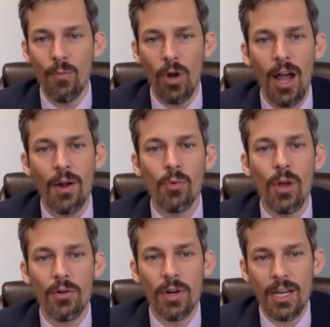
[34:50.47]
What kind of
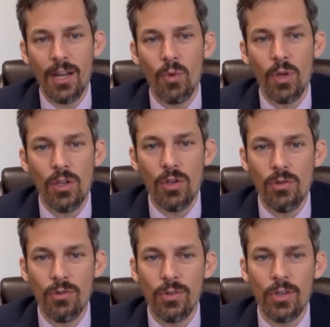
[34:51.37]
rhetoric can we
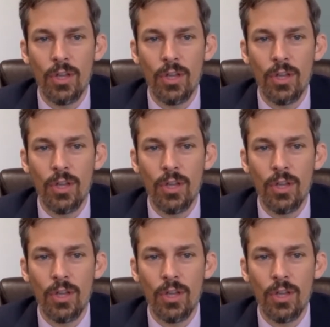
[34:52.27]
use?